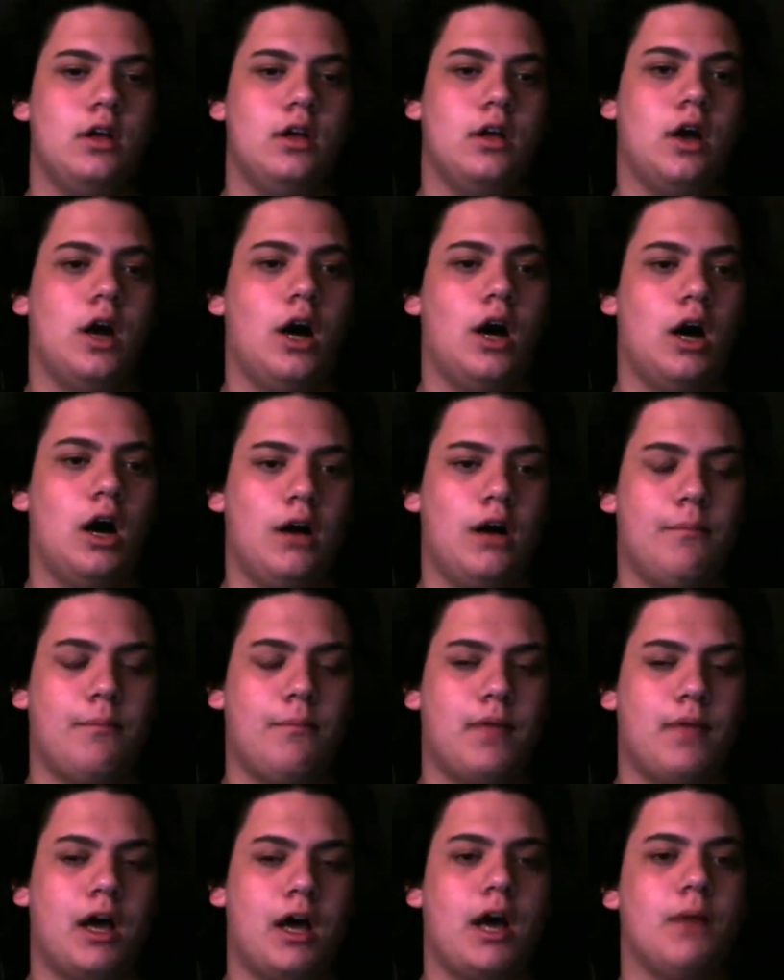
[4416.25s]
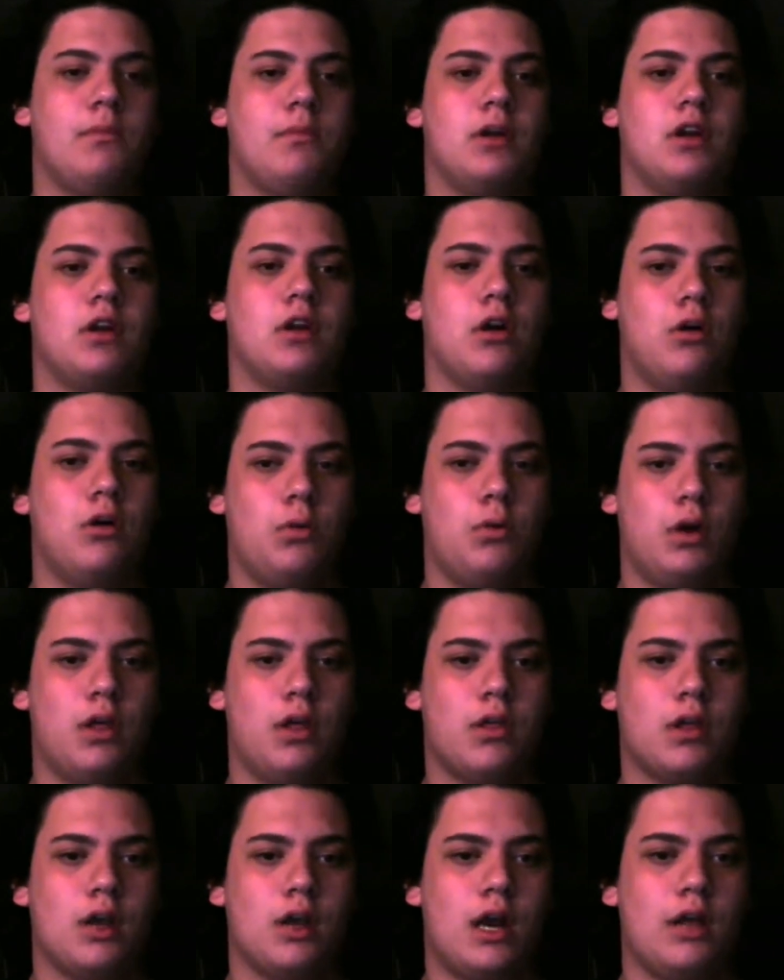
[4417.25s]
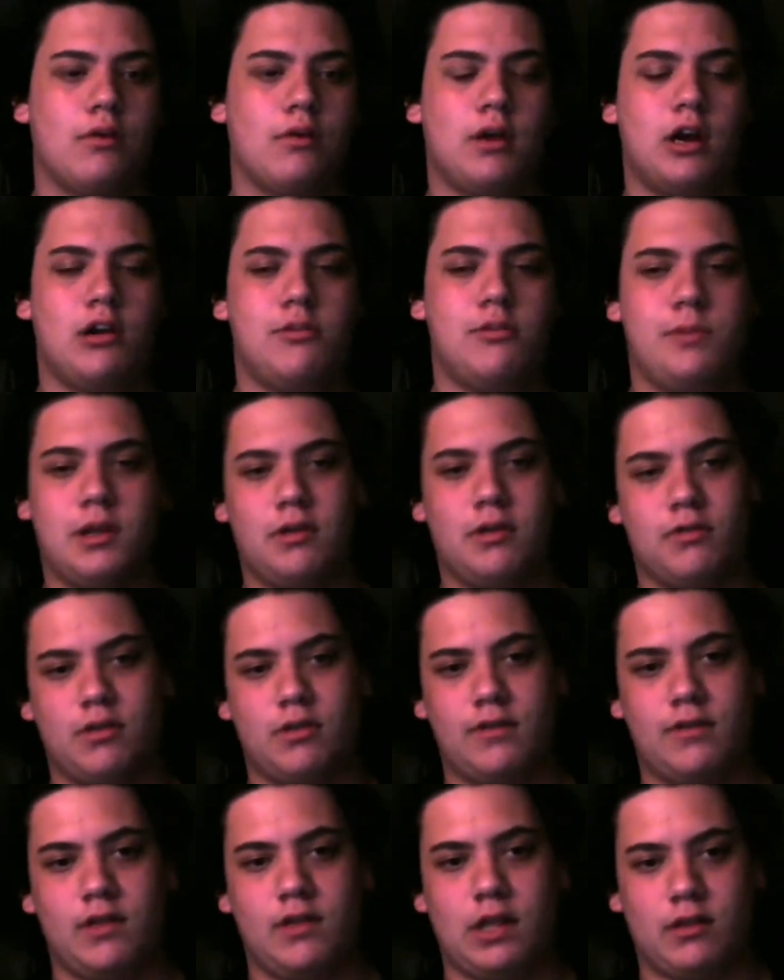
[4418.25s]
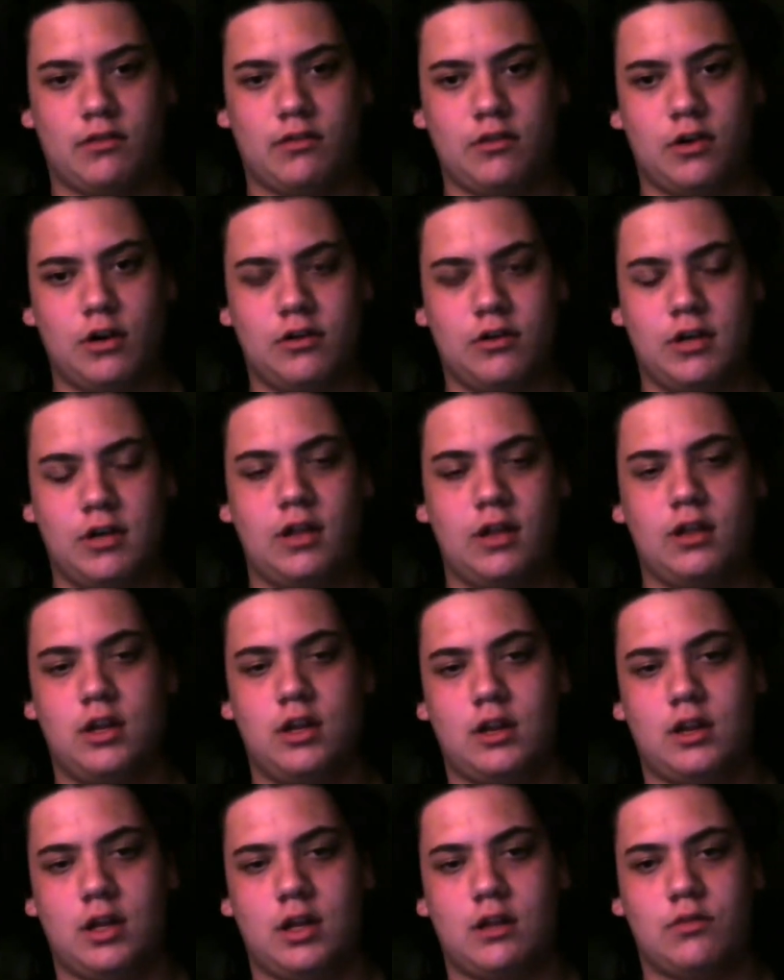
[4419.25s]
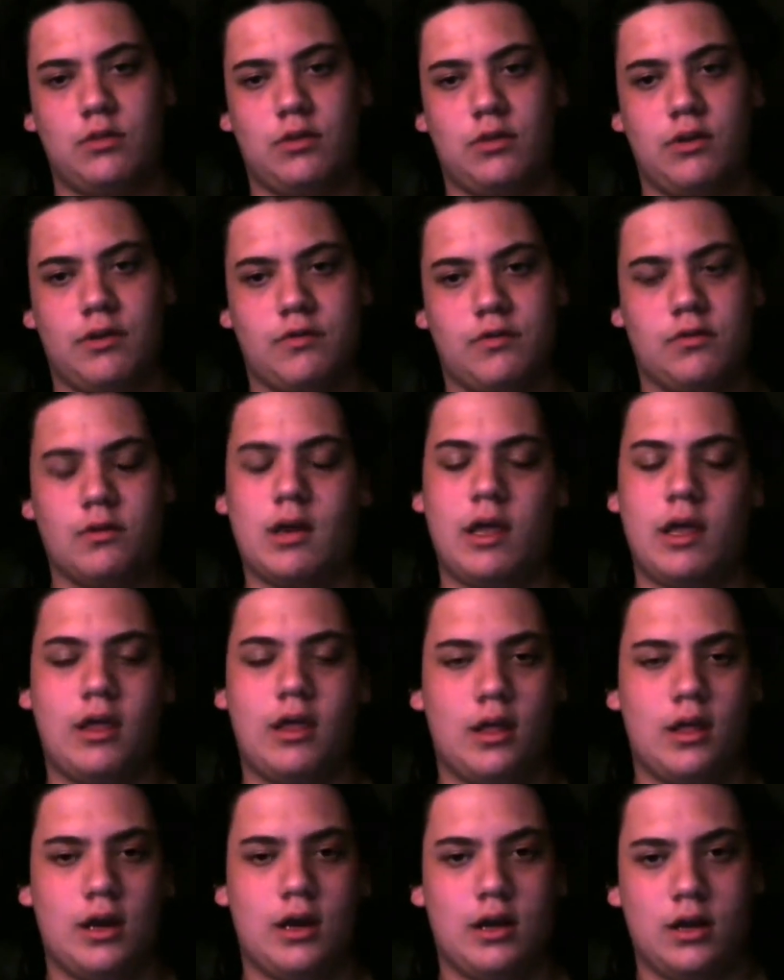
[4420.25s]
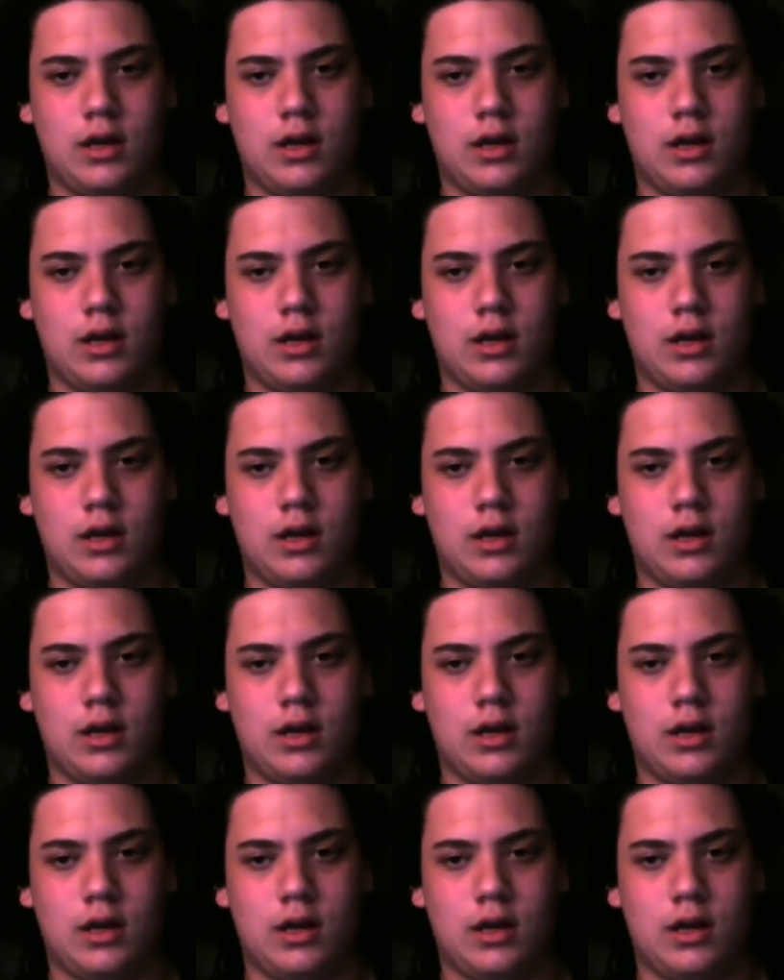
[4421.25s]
I'm gonna go with Colorado because they have that star talent, and that's what you have to rely on.